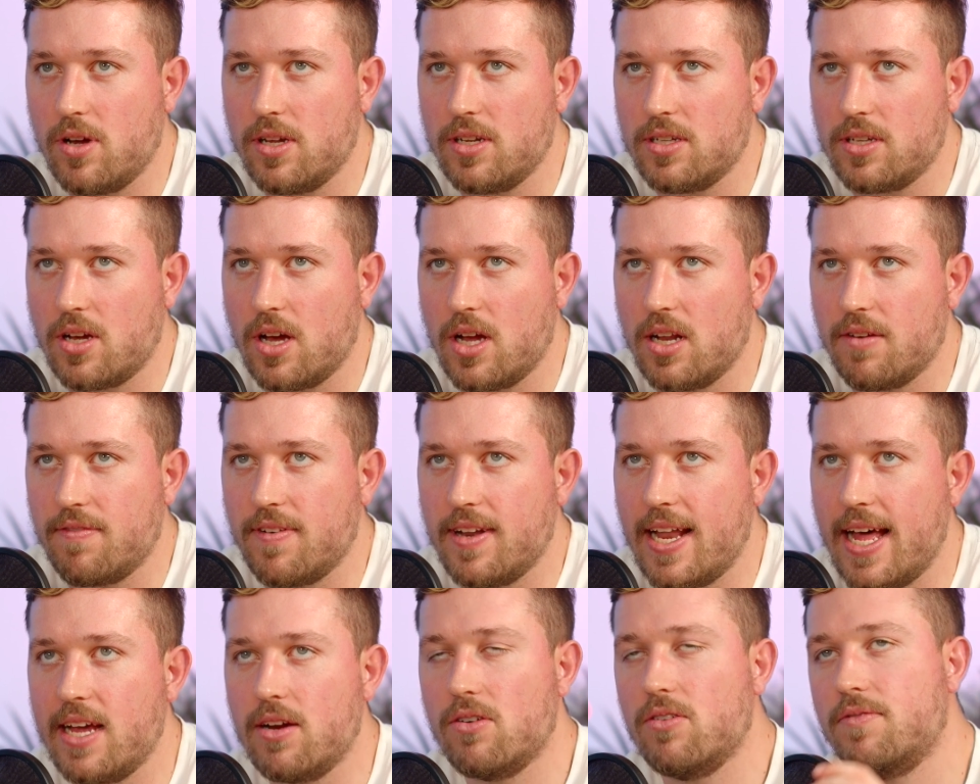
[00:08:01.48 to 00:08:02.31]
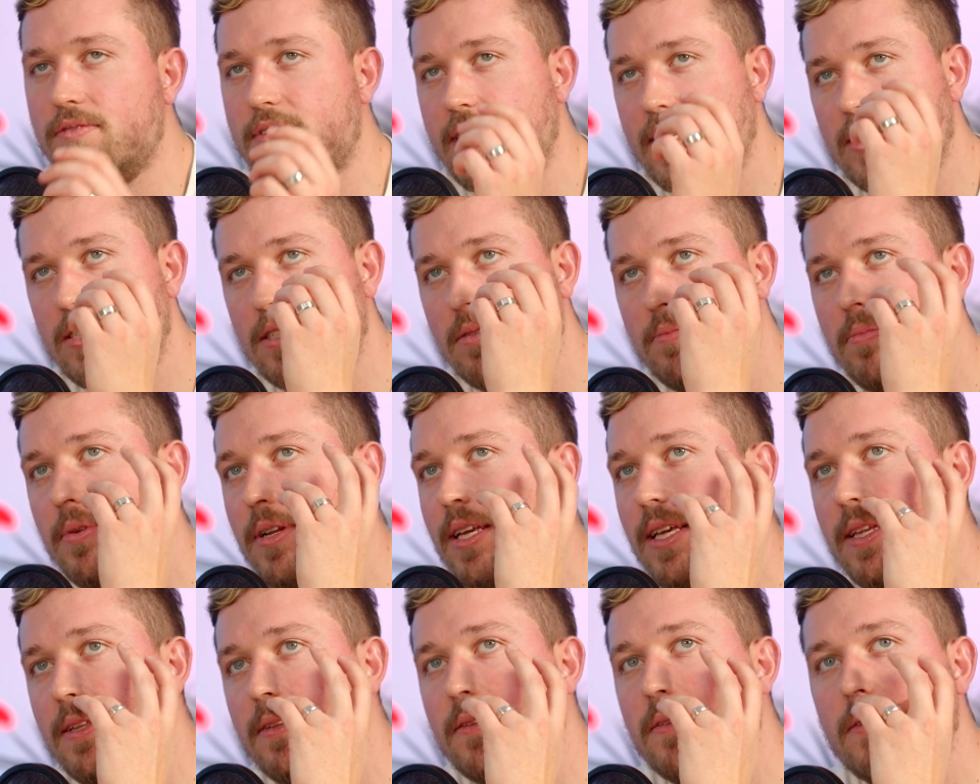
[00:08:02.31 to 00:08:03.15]
one kind of layer of
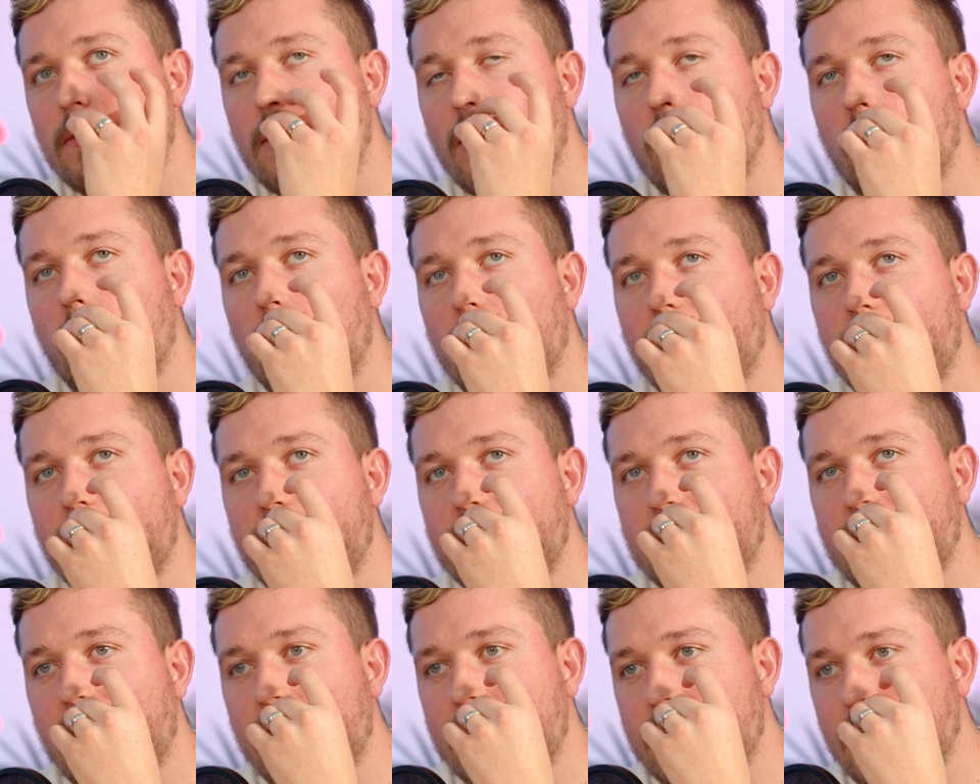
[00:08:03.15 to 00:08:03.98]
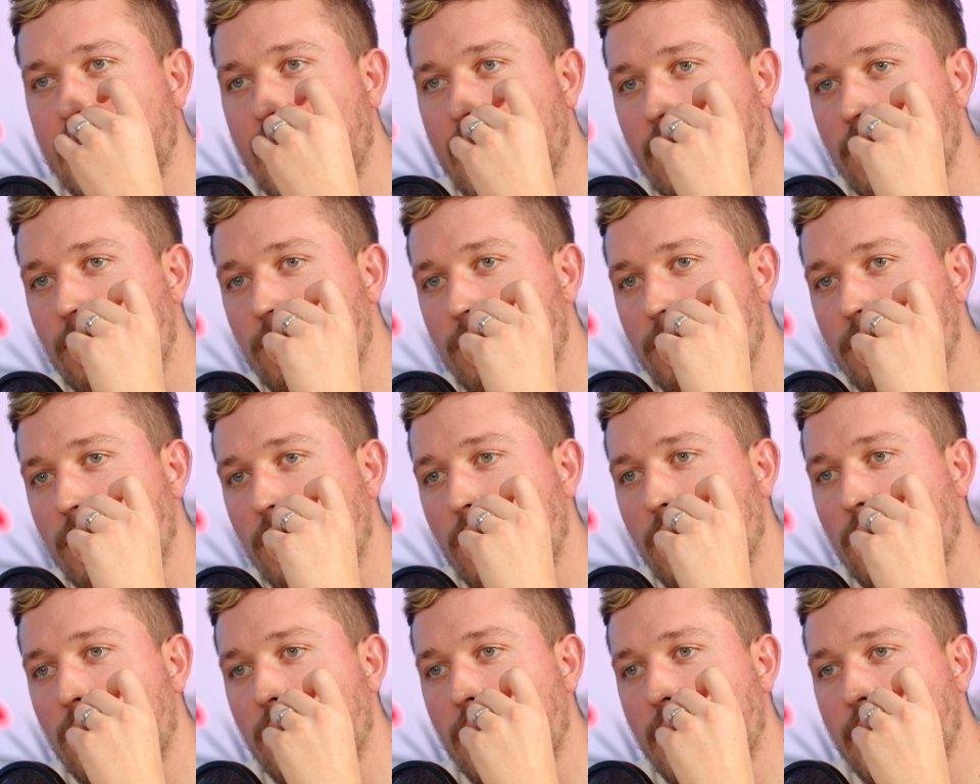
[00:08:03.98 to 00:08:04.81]
discipline that we've set out.
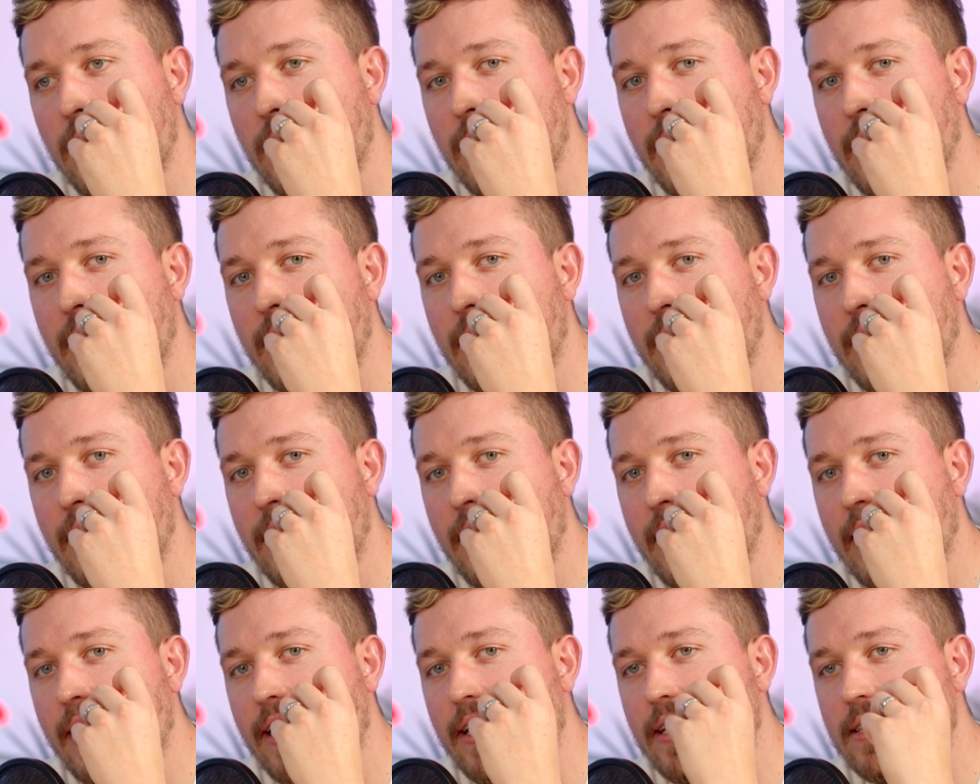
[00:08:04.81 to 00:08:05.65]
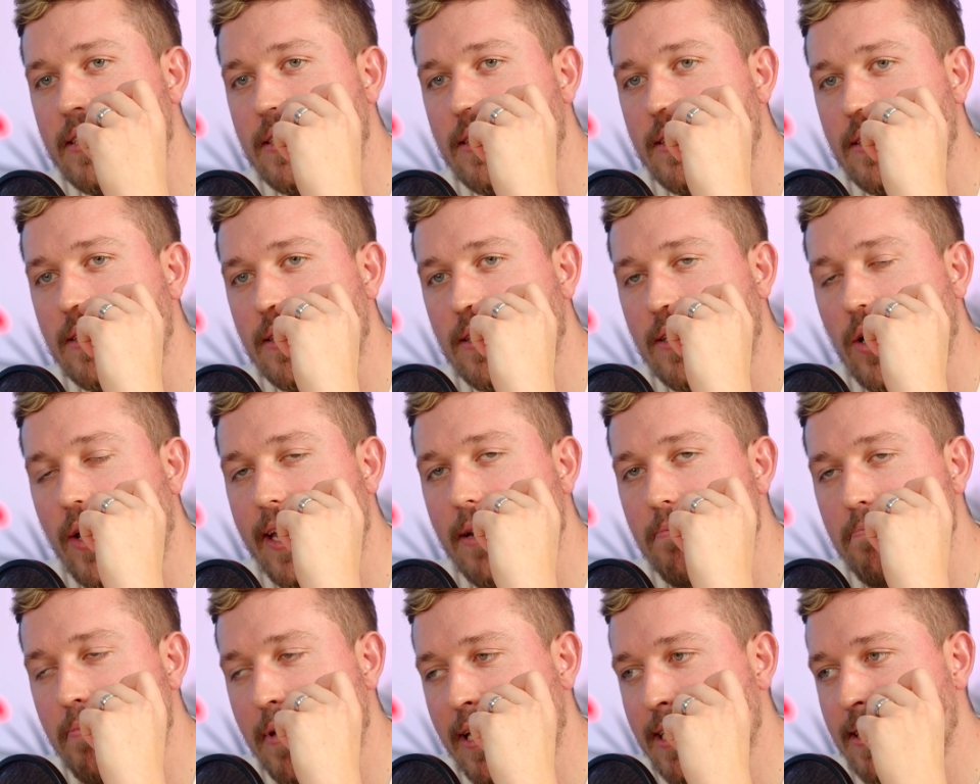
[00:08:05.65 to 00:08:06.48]
Mm.
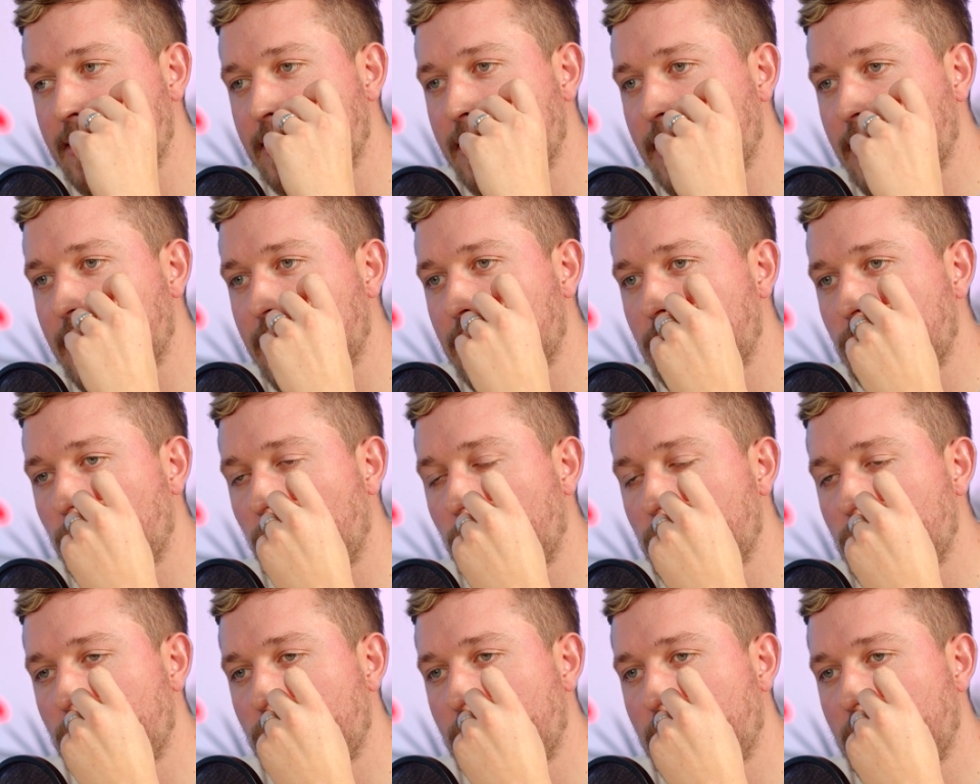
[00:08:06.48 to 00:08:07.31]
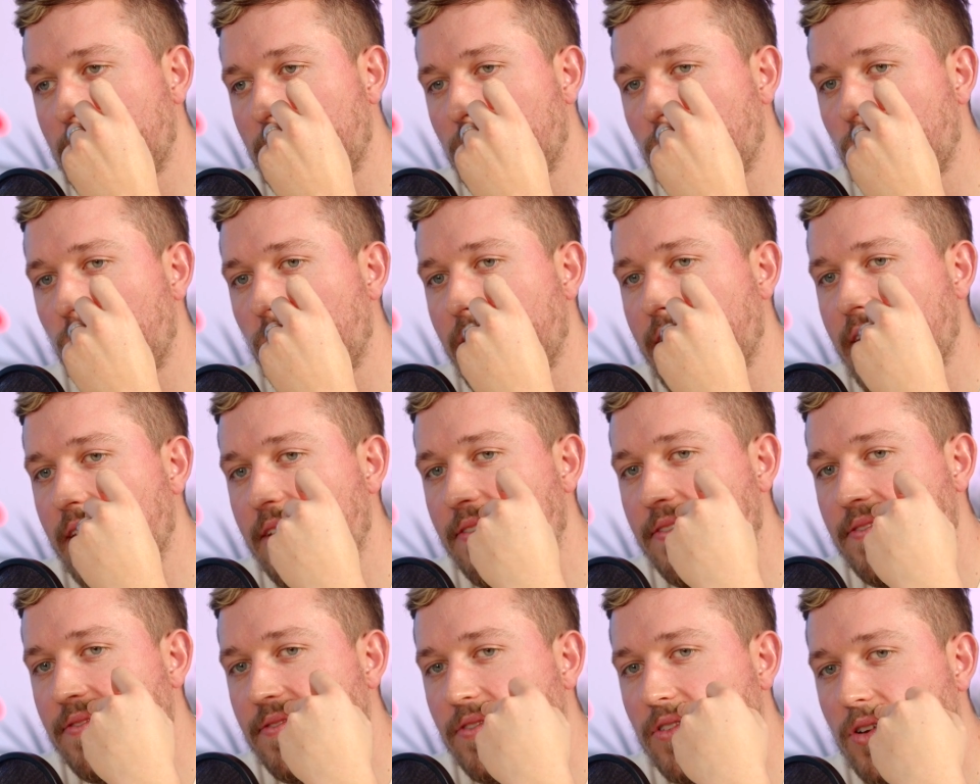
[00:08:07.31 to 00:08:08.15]
In business, what do you think
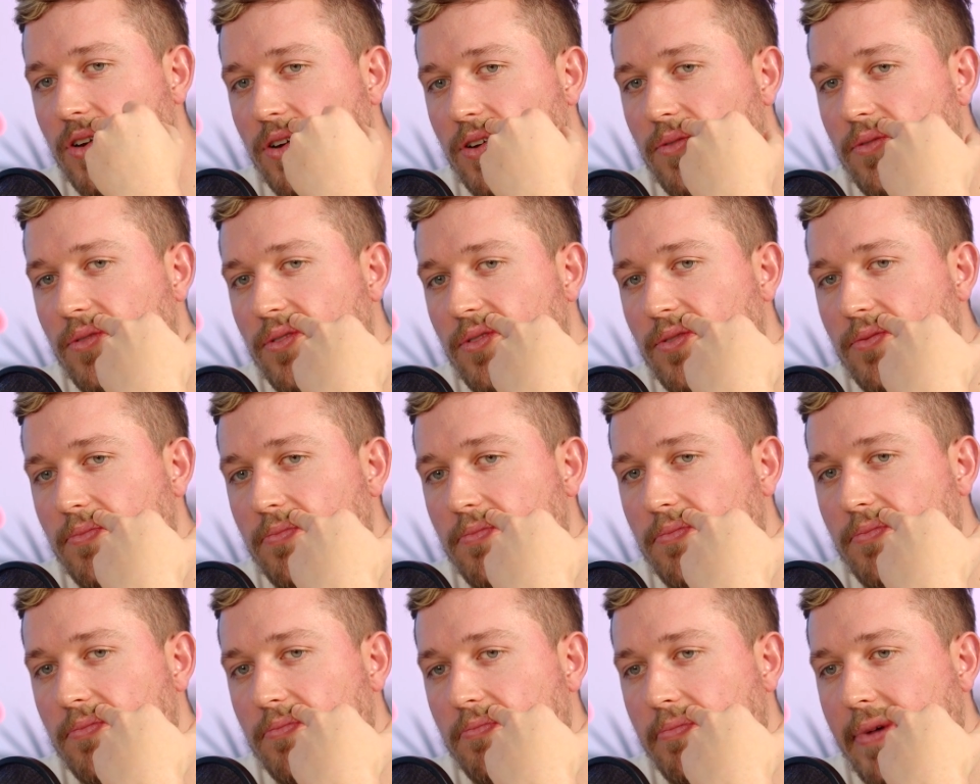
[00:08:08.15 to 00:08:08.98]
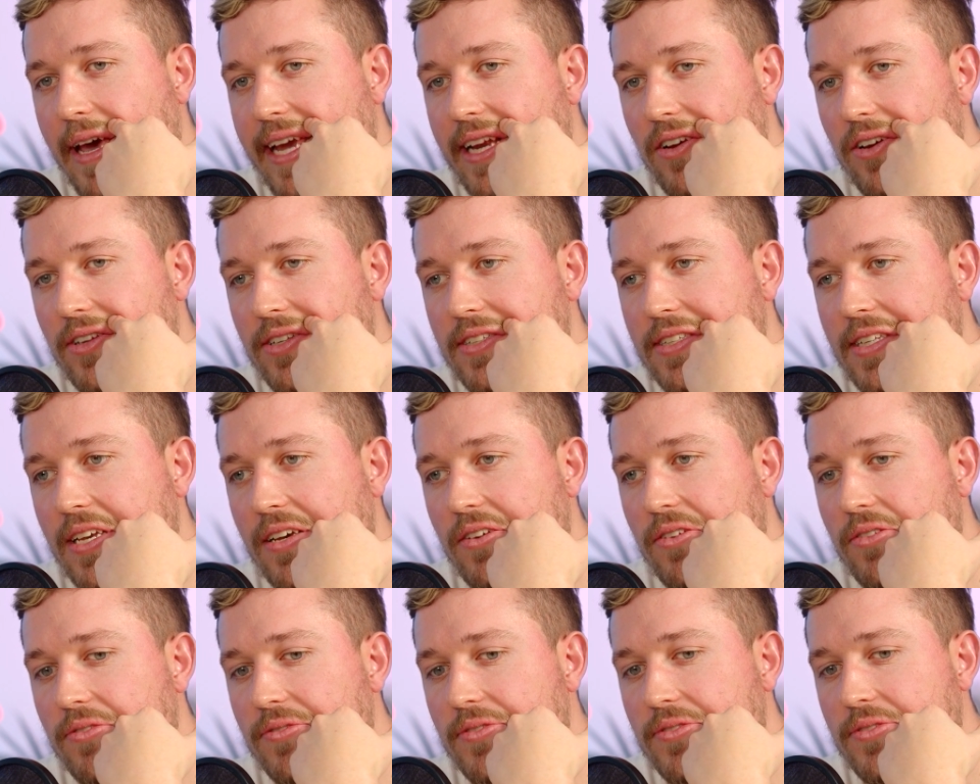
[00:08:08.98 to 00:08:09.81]
we've got made
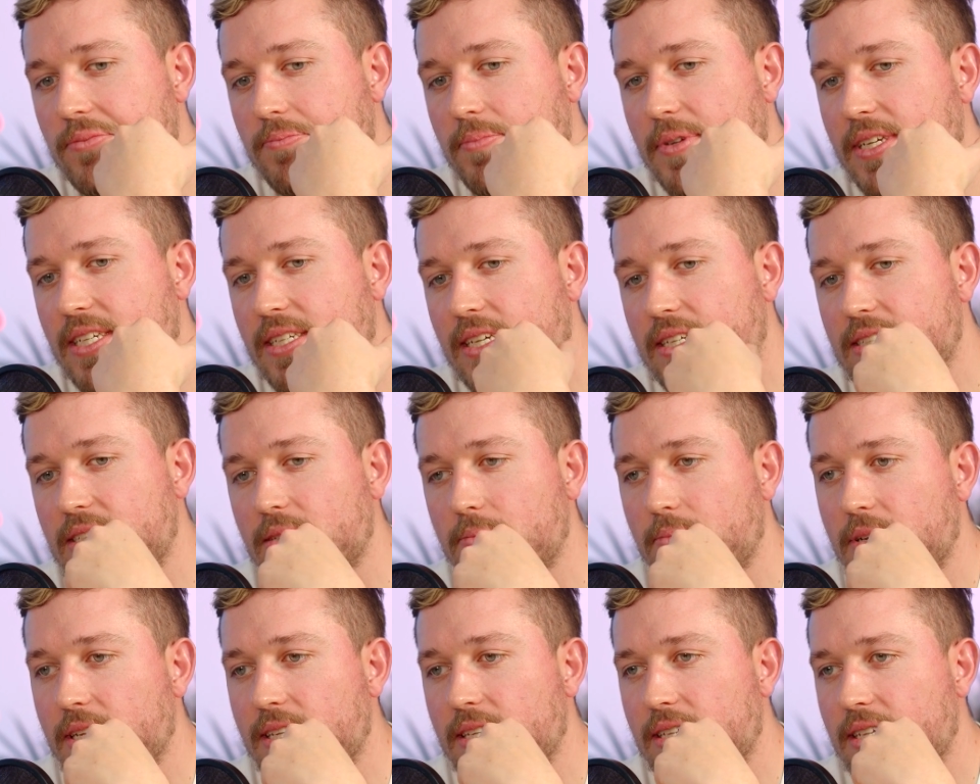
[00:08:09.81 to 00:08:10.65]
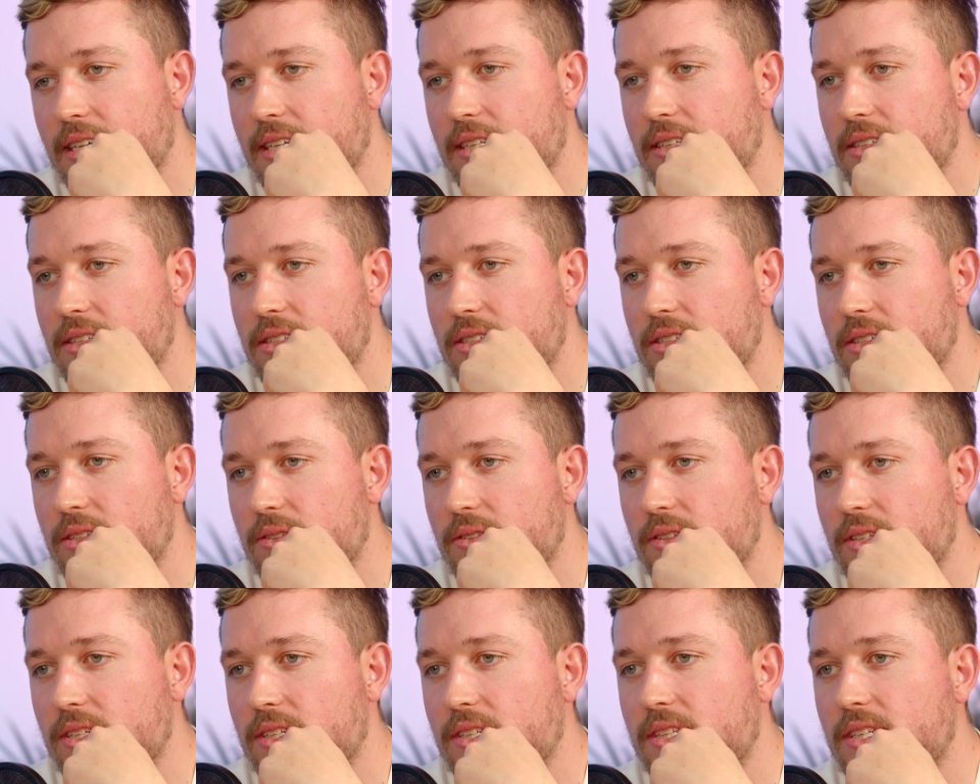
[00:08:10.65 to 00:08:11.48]
ourselves be disciplined into
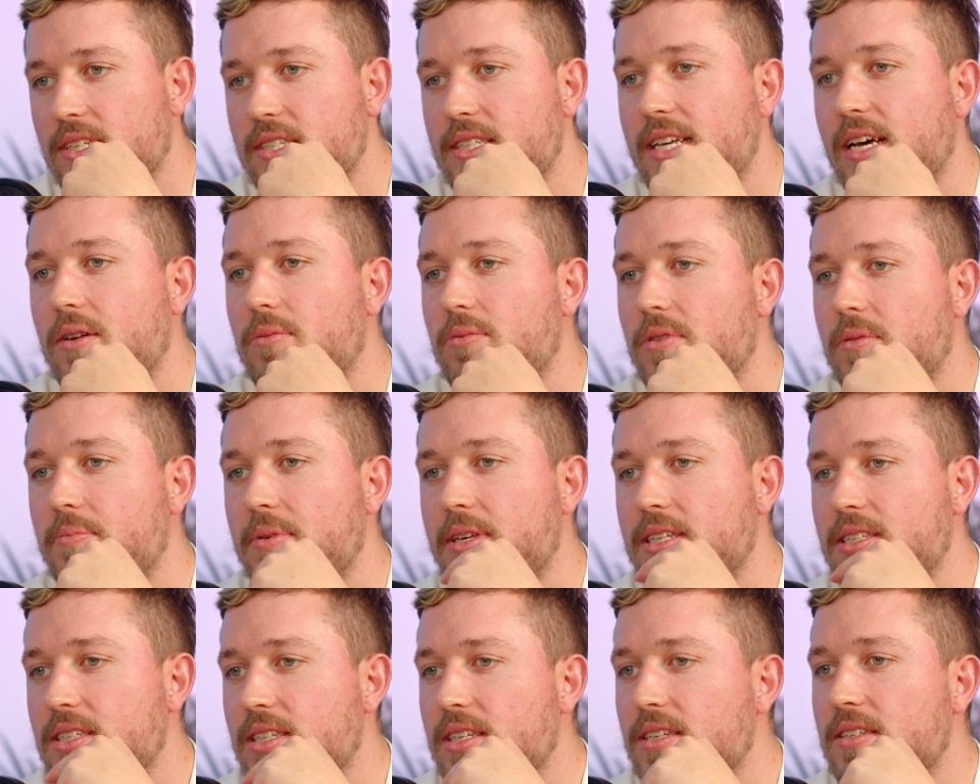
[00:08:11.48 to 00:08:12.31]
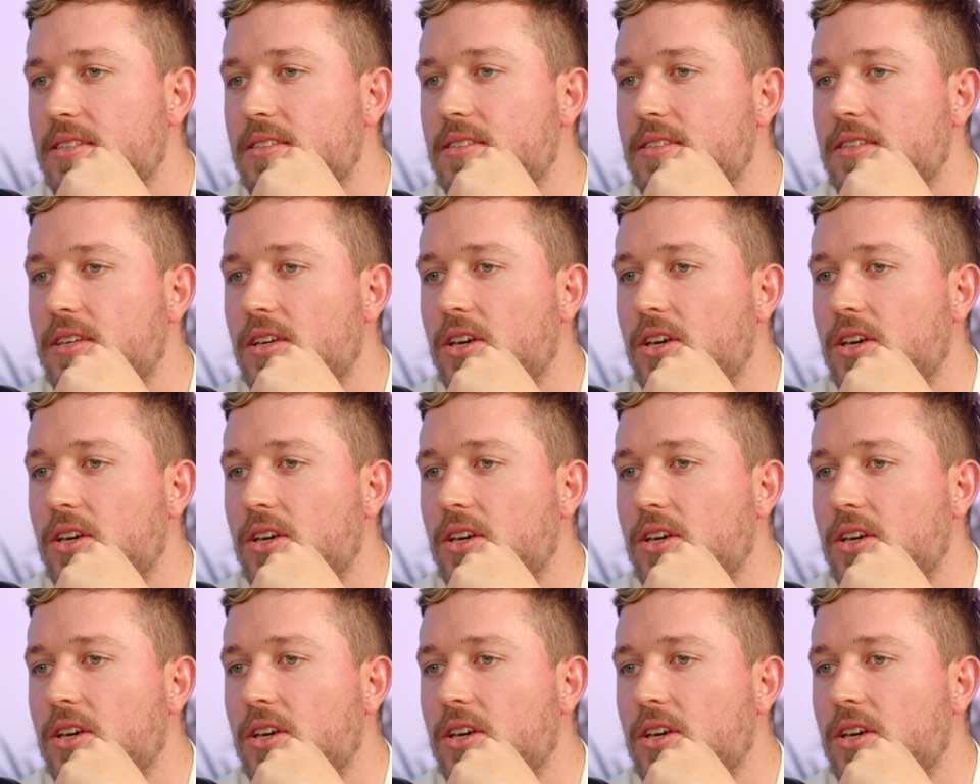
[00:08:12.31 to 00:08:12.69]
that that's helped the business?